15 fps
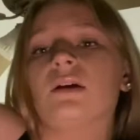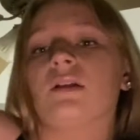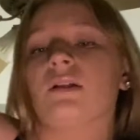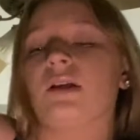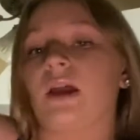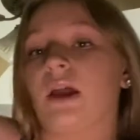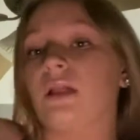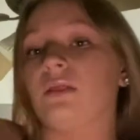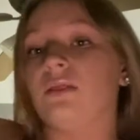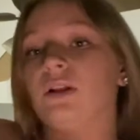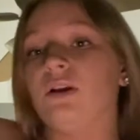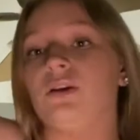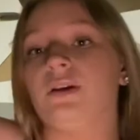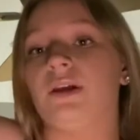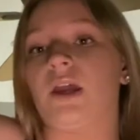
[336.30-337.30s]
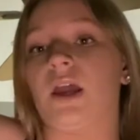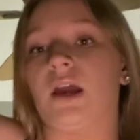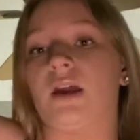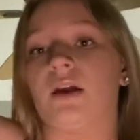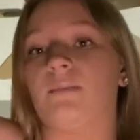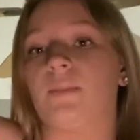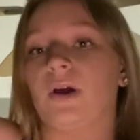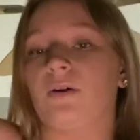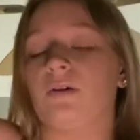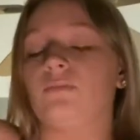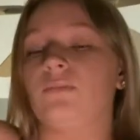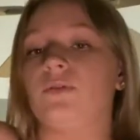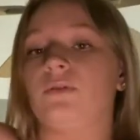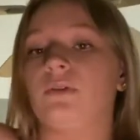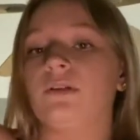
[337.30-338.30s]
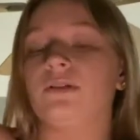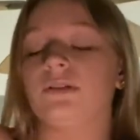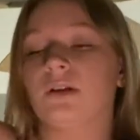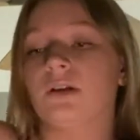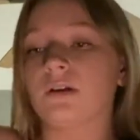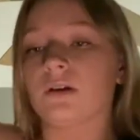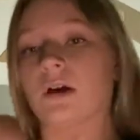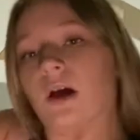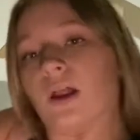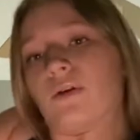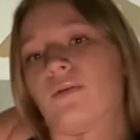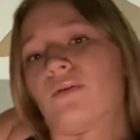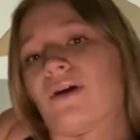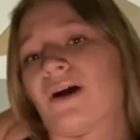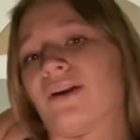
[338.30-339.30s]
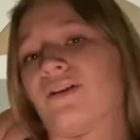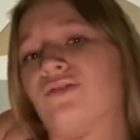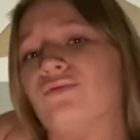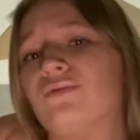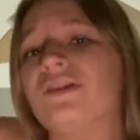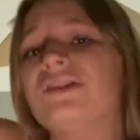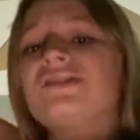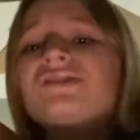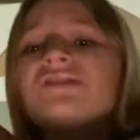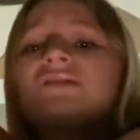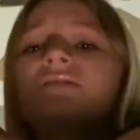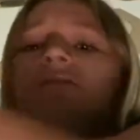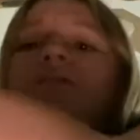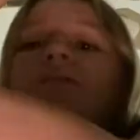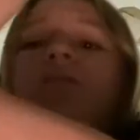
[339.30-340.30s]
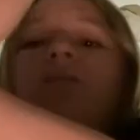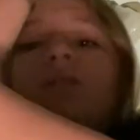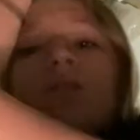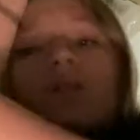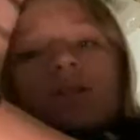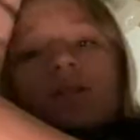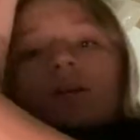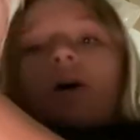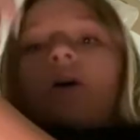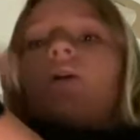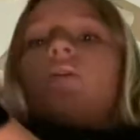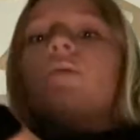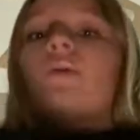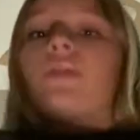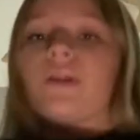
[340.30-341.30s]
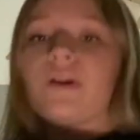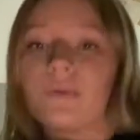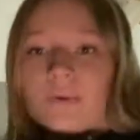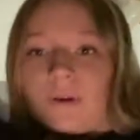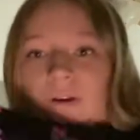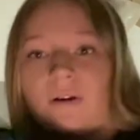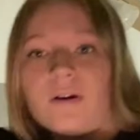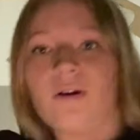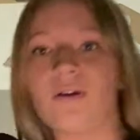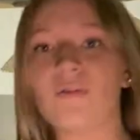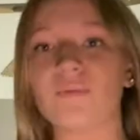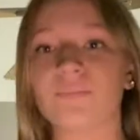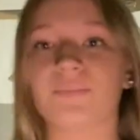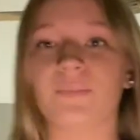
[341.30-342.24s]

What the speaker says: I literally can't get my arm through this thing. I don't know how to do this. Oh, there we go.